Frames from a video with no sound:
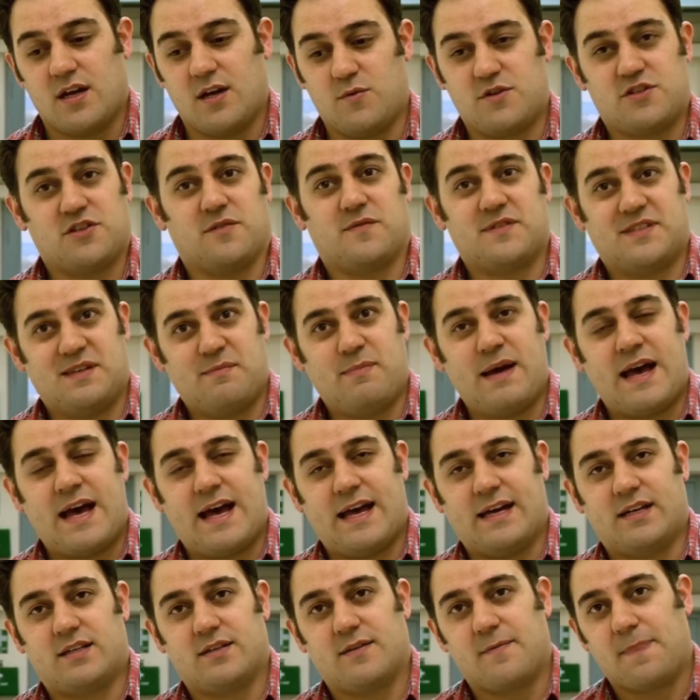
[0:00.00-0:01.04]
which is obviously
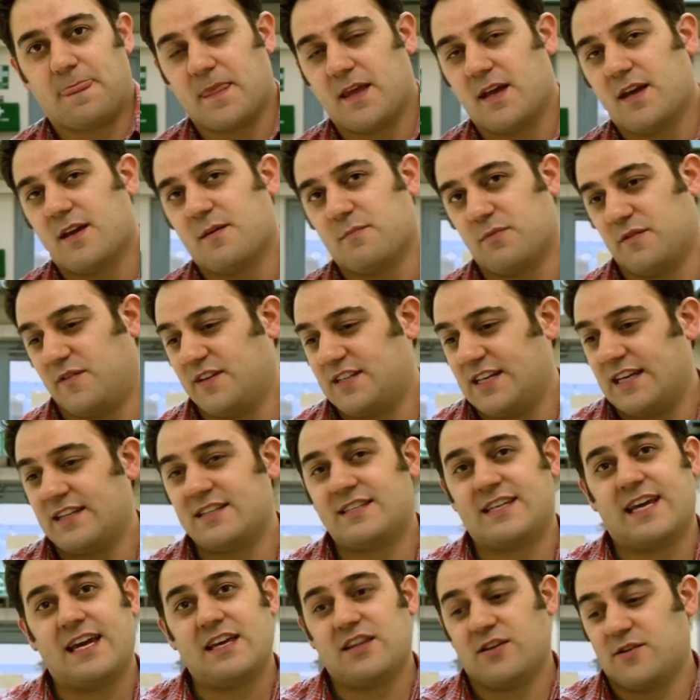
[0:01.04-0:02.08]
bad. But if we
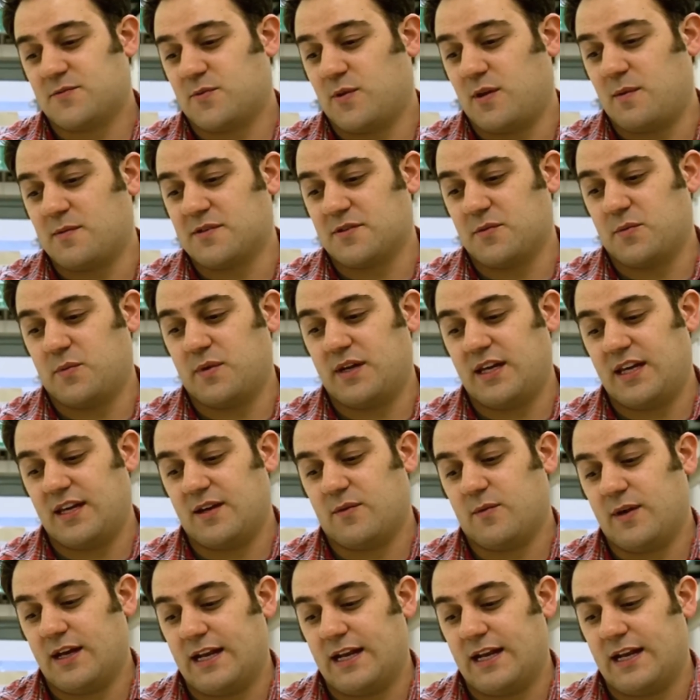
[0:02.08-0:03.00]
then take those worms and we